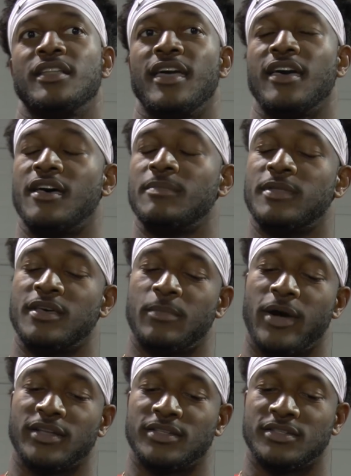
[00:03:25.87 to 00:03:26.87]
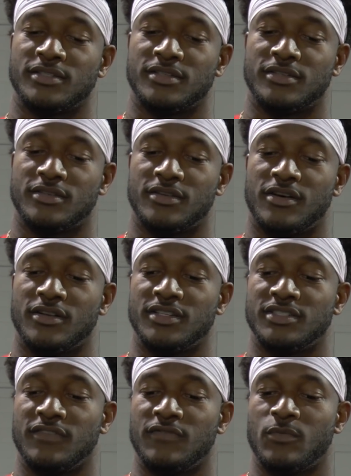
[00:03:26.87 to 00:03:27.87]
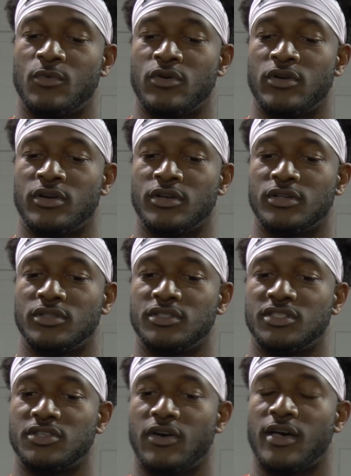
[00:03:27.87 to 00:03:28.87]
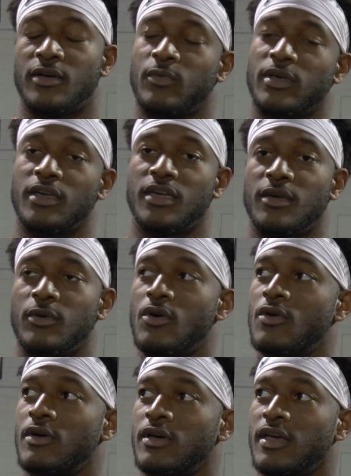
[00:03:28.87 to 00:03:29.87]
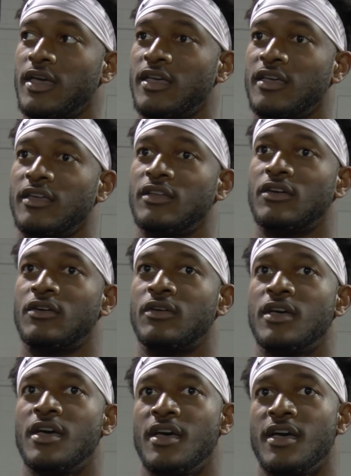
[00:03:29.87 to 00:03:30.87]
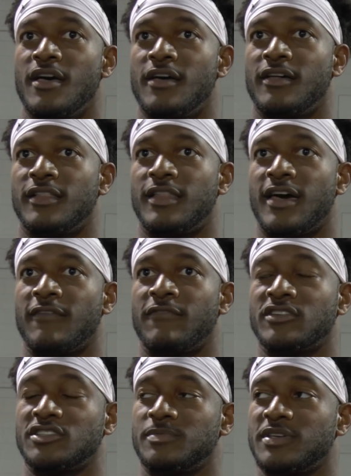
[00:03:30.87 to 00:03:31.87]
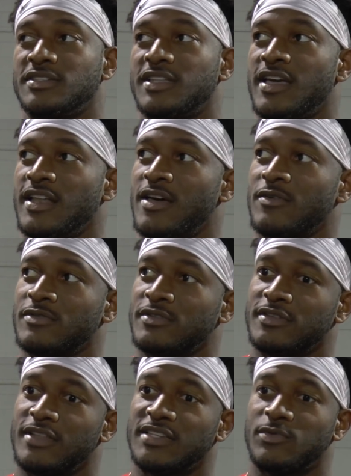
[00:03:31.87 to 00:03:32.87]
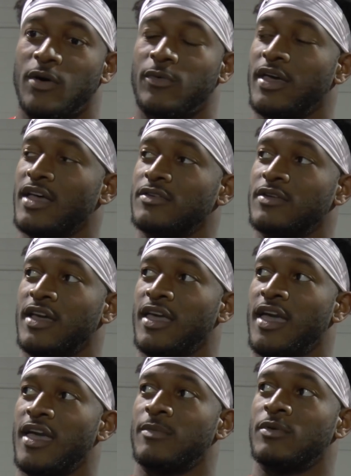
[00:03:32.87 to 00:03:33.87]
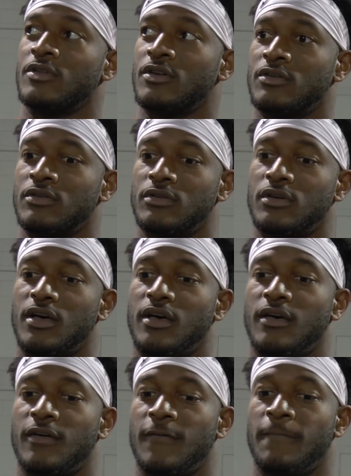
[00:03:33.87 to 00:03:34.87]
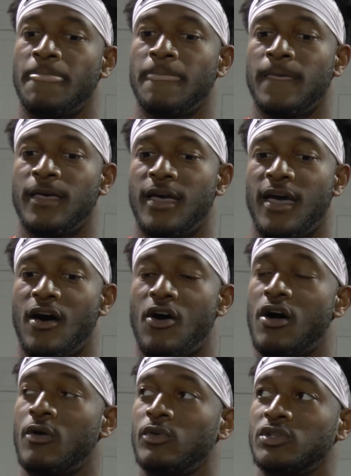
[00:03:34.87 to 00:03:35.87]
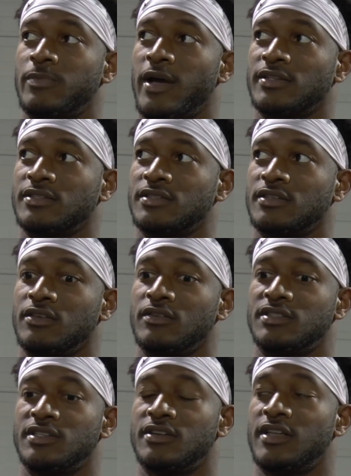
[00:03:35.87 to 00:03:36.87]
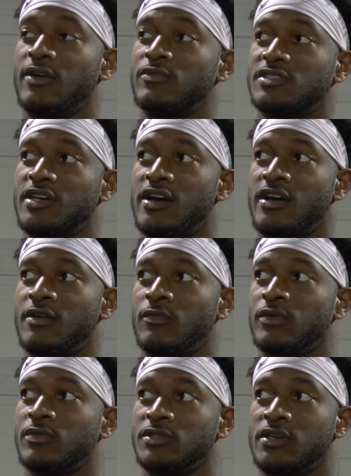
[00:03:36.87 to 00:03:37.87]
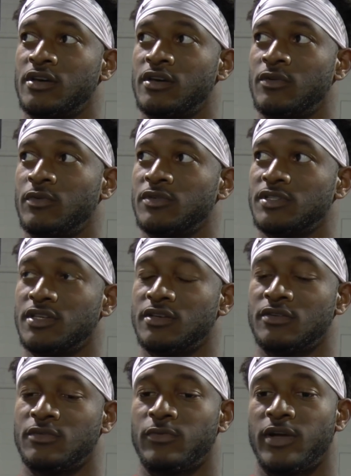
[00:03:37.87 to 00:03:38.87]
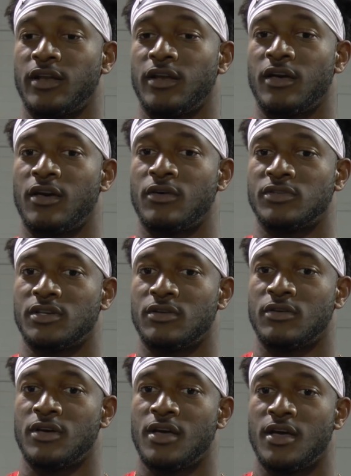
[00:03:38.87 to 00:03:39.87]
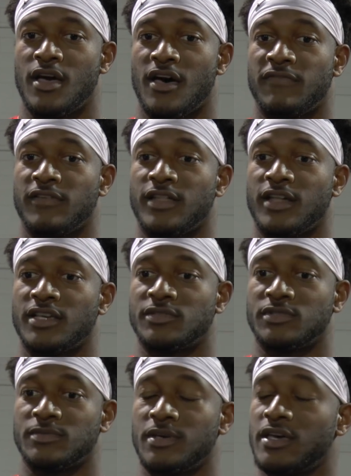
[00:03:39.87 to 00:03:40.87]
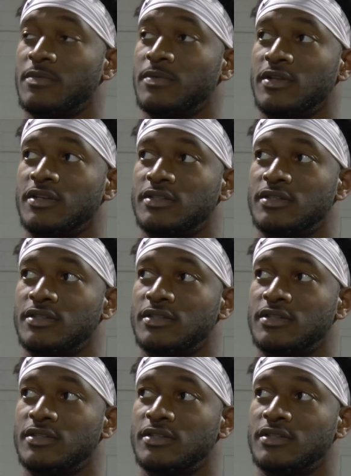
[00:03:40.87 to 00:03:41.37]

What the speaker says: they up the practice on us even more just so we can keep going. And, you know, like versus Penn State, that's why we got through that game, you know. How hard we was practicing, you could tell they was tired, we was good, we was still ready to go. So I feel like that's what's been helping us.